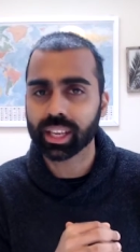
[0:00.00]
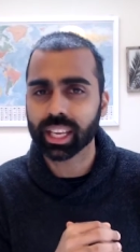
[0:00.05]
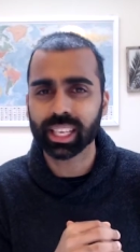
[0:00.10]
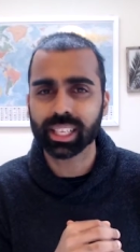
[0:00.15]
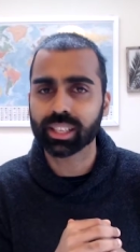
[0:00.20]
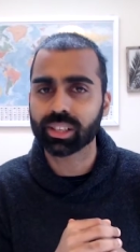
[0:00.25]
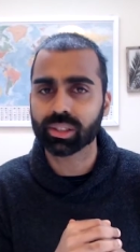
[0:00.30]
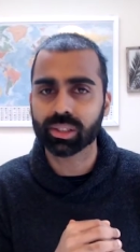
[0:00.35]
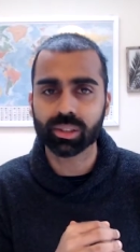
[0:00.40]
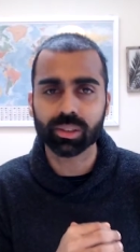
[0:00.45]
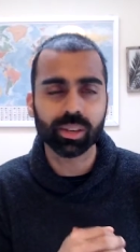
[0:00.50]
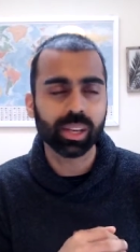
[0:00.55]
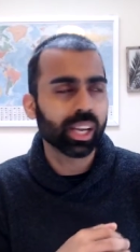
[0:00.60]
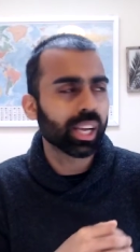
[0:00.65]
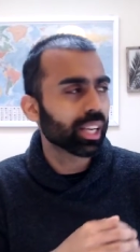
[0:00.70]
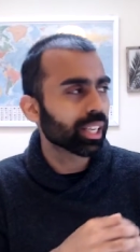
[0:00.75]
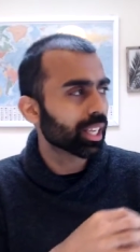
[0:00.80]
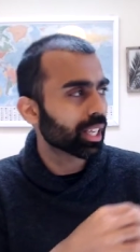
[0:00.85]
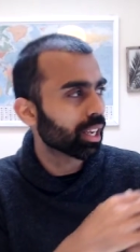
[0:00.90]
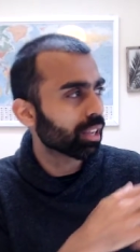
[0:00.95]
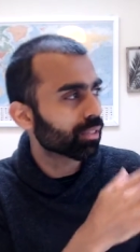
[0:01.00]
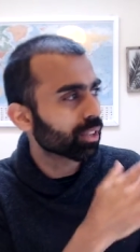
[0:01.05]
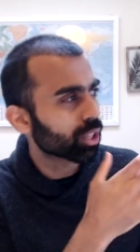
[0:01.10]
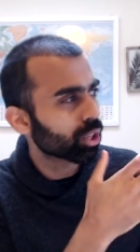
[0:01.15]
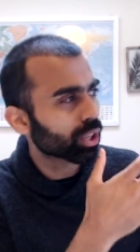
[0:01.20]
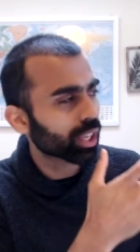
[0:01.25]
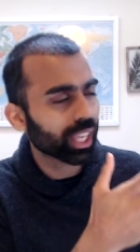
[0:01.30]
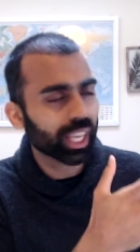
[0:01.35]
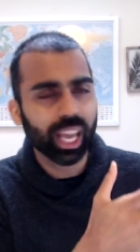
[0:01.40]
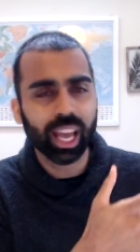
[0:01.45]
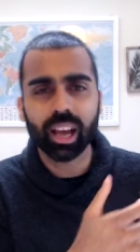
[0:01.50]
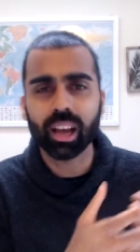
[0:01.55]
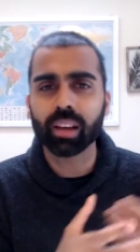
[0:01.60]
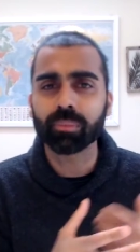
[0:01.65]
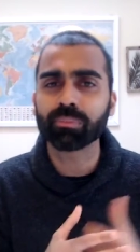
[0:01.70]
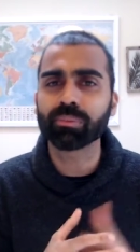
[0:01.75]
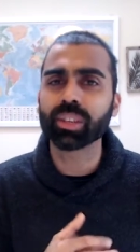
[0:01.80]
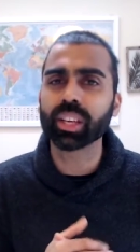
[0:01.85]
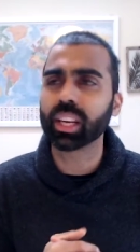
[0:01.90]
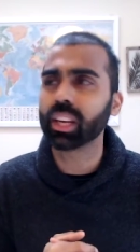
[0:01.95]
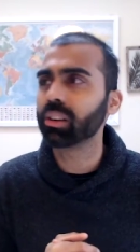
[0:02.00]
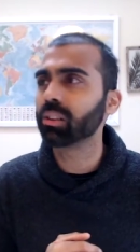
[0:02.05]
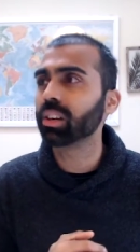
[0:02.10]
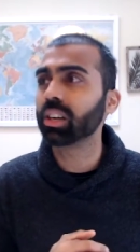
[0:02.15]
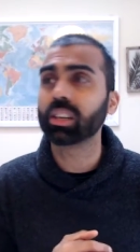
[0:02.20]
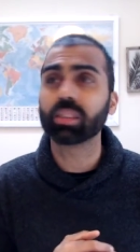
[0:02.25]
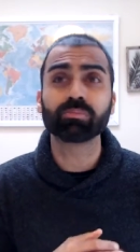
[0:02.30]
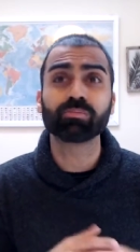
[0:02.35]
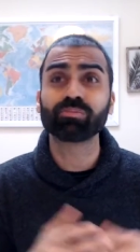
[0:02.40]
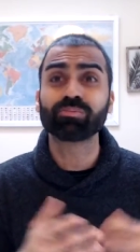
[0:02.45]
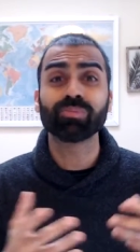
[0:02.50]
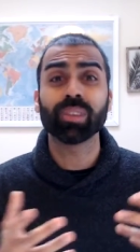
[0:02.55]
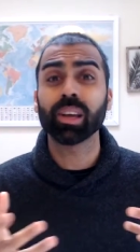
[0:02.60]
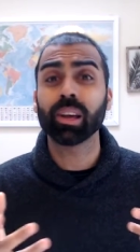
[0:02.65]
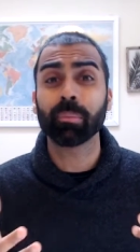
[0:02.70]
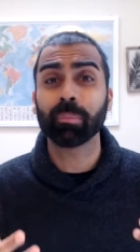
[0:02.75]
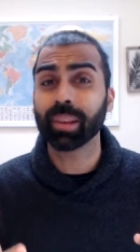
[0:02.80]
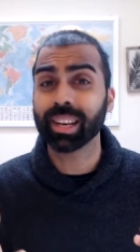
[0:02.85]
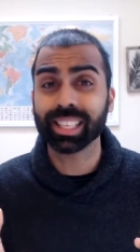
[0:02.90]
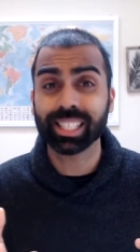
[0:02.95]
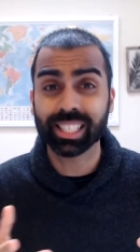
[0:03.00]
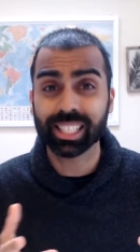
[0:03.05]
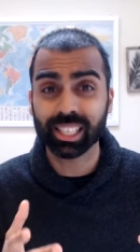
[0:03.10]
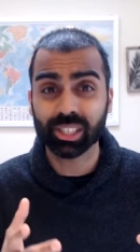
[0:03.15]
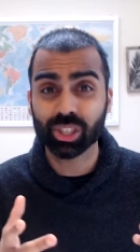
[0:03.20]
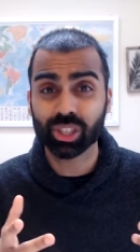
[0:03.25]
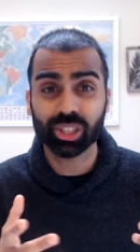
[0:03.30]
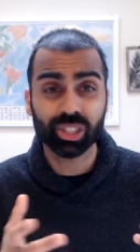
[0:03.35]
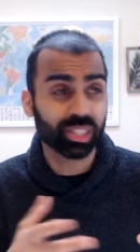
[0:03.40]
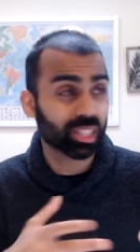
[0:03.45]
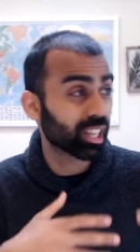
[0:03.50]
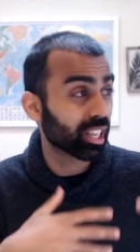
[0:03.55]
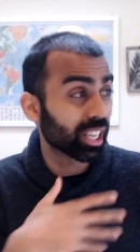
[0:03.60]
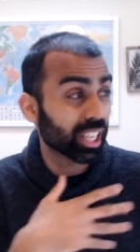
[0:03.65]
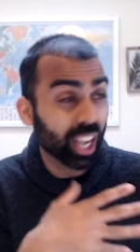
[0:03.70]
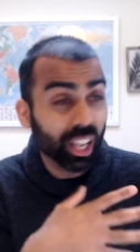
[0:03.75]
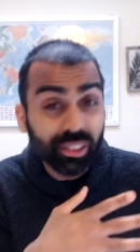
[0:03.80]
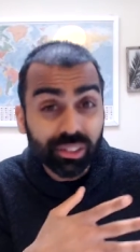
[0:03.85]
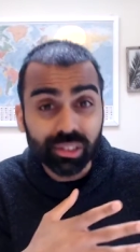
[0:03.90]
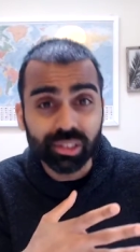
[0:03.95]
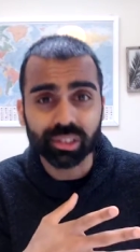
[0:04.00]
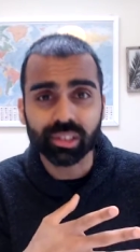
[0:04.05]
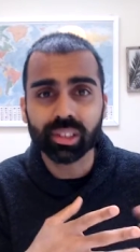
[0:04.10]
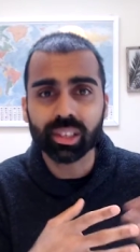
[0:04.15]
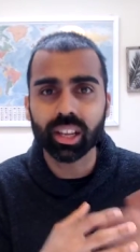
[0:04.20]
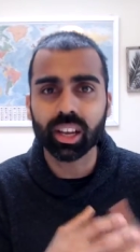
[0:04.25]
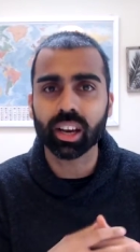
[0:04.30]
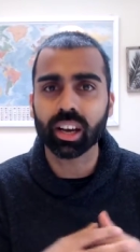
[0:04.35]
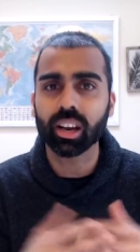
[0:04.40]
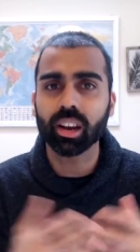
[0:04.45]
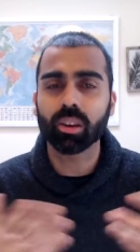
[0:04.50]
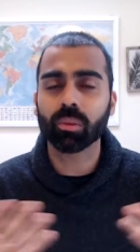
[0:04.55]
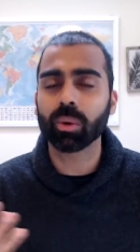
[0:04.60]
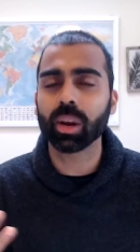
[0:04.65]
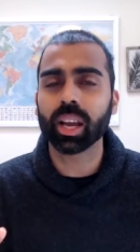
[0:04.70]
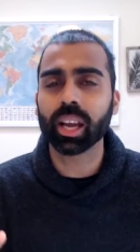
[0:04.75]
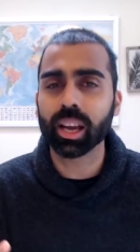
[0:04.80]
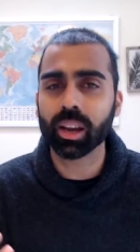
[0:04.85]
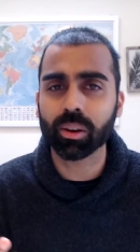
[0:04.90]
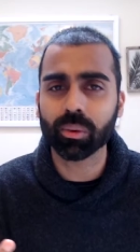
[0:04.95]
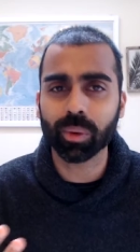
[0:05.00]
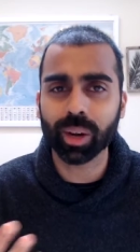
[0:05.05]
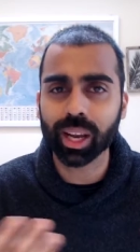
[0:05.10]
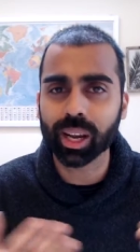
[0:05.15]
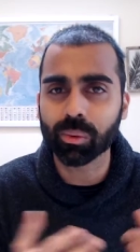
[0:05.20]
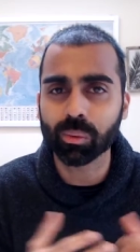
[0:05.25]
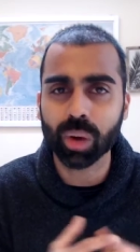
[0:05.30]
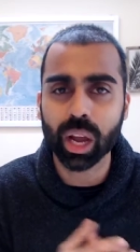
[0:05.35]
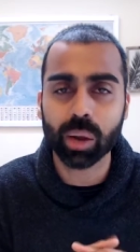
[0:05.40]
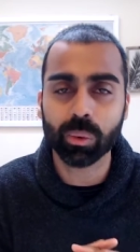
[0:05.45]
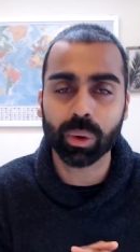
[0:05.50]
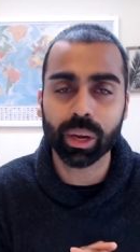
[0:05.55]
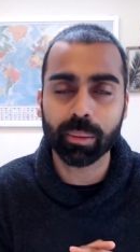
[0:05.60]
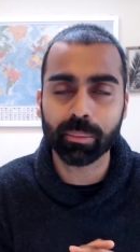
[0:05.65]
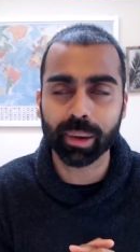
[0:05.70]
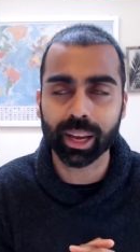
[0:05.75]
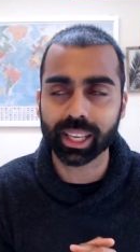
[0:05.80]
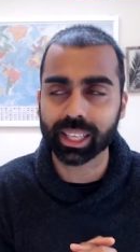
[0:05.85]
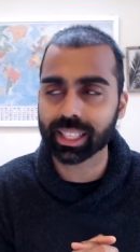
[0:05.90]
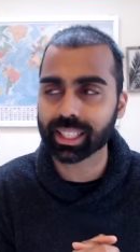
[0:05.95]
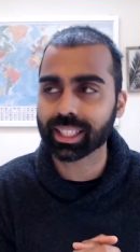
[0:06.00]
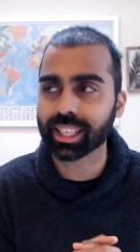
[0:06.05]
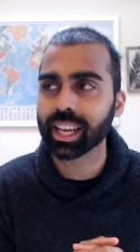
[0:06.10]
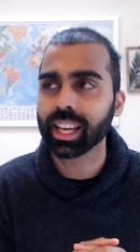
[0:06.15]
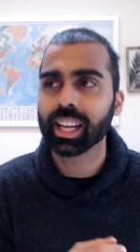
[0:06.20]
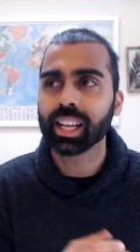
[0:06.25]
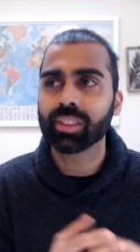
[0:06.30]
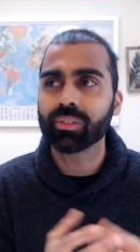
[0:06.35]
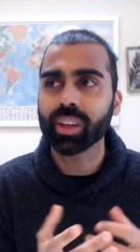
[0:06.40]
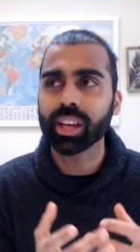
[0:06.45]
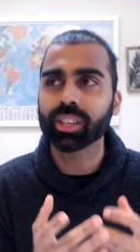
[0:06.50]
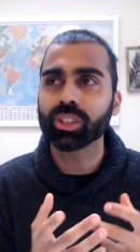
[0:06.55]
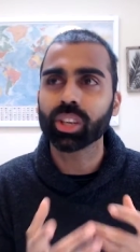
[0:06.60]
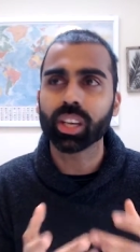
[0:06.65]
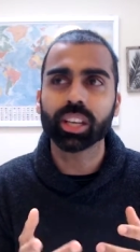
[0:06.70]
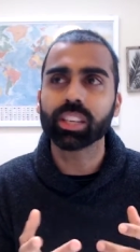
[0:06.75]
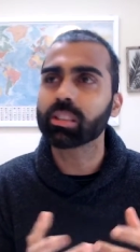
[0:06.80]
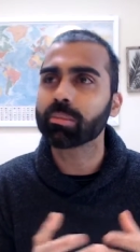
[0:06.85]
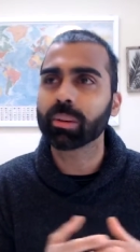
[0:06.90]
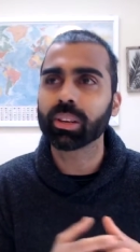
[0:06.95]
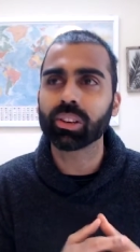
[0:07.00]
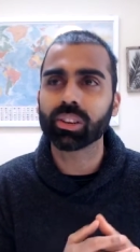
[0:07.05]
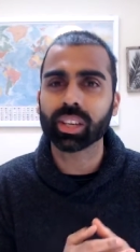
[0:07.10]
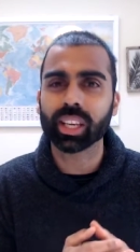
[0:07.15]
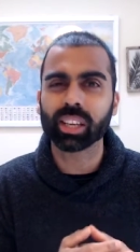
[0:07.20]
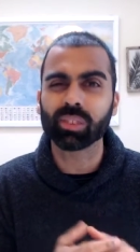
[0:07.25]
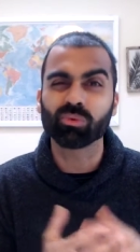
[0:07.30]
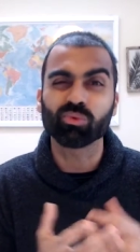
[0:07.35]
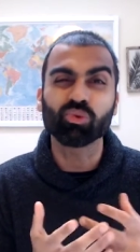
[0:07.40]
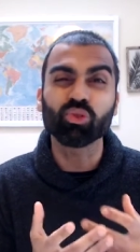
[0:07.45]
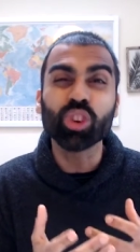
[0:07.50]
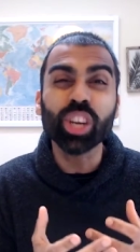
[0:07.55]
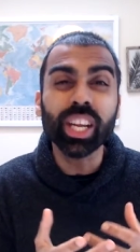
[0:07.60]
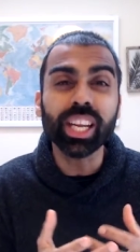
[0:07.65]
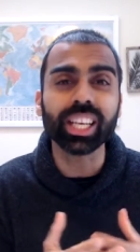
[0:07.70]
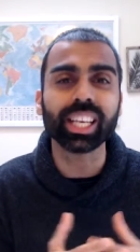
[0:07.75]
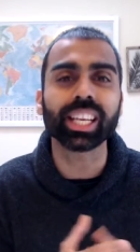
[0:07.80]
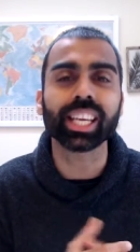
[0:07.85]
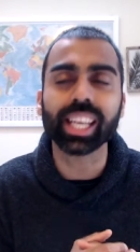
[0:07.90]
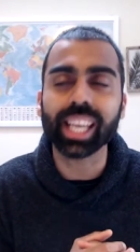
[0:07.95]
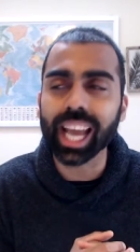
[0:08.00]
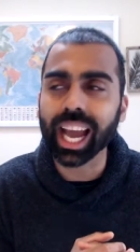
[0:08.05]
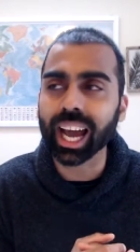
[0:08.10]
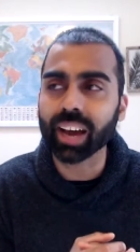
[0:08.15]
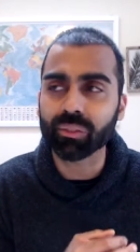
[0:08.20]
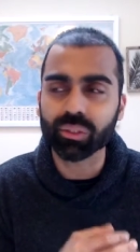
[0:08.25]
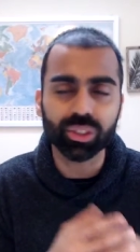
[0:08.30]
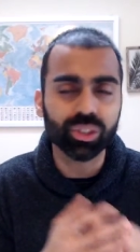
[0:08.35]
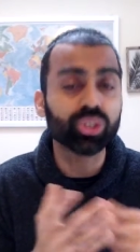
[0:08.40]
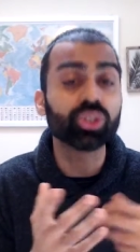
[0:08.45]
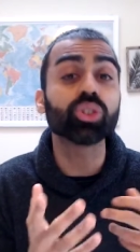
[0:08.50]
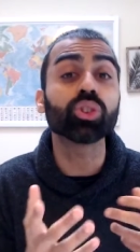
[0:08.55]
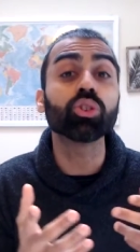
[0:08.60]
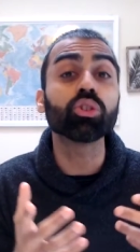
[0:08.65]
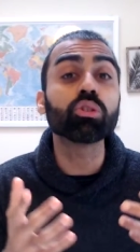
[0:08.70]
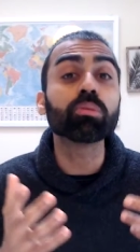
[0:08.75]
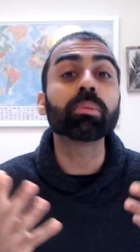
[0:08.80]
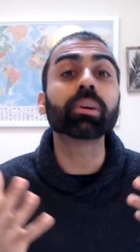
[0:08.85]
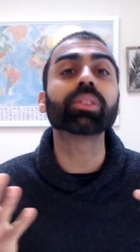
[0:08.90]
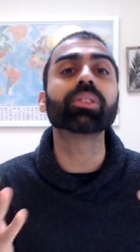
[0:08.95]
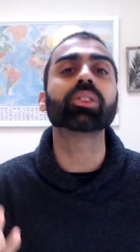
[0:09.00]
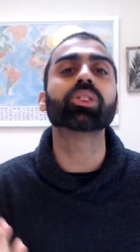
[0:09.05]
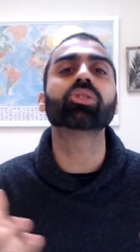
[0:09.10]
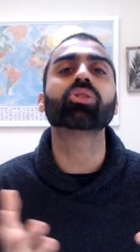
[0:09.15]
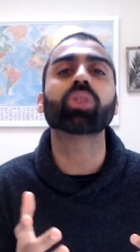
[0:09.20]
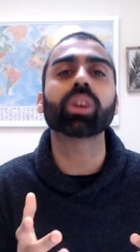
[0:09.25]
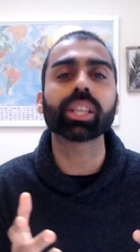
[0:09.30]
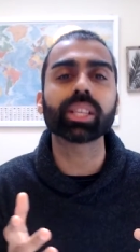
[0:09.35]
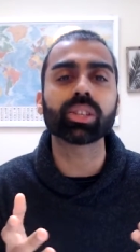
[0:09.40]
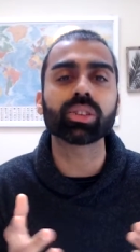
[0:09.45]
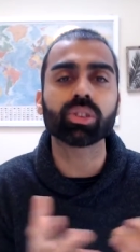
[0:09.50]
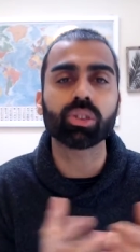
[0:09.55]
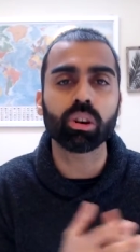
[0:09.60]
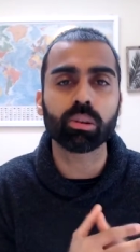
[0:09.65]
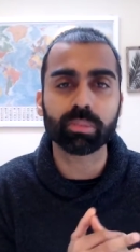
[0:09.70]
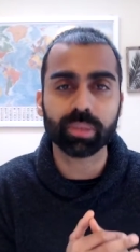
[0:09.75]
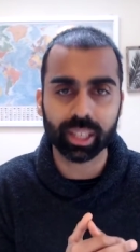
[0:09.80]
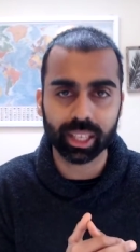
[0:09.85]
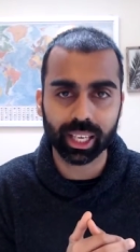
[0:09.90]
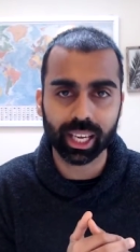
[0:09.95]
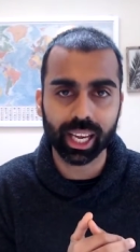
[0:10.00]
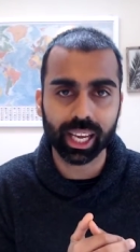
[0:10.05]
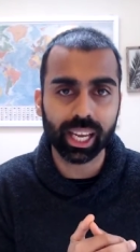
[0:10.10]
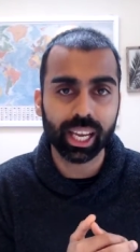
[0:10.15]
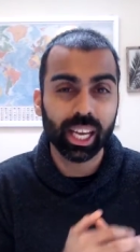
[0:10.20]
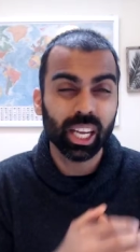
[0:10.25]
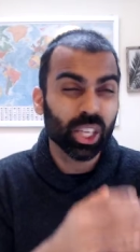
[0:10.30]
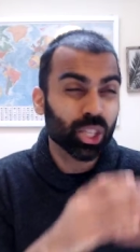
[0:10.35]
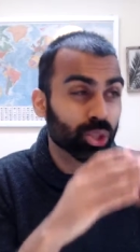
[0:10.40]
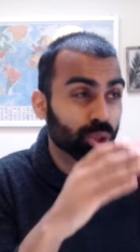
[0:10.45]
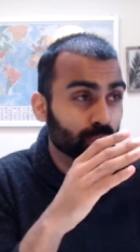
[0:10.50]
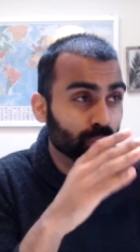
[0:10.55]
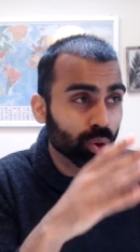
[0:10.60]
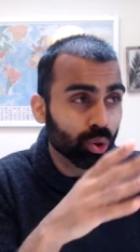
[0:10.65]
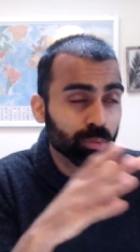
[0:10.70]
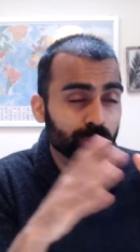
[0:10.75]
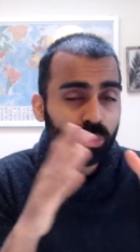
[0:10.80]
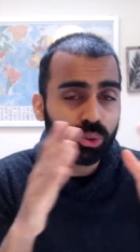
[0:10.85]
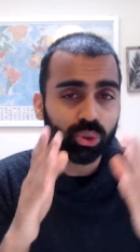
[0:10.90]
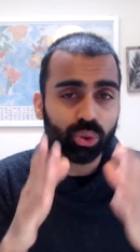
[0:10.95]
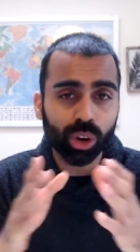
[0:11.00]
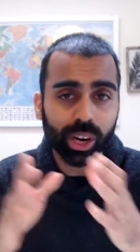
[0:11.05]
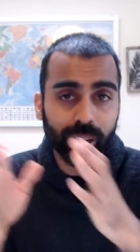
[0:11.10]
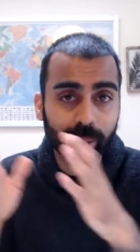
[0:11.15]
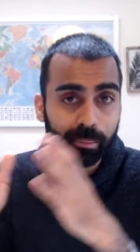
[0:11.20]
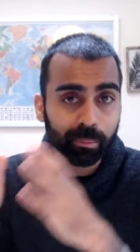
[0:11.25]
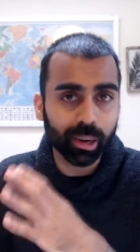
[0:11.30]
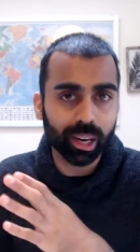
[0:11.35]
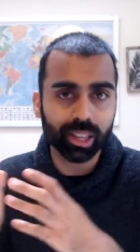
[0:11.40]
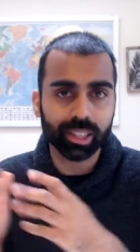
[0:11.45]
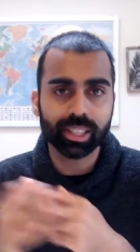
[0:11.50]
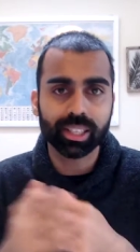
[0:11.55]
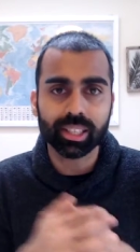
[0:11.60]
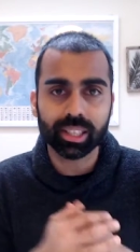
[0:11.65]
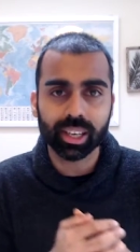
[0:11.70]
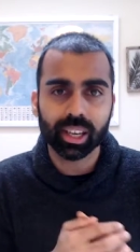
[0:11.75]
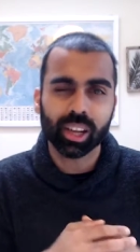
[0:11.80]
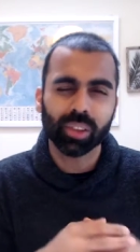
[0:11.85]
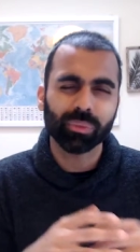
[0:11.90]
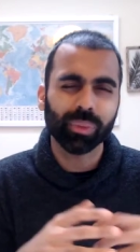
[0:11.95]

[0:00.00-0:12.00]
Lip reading: into, if you're looking at a place such as London, where we're based, then you're going to be looking really at the tube and the train stops. Okay, tube, train, bus.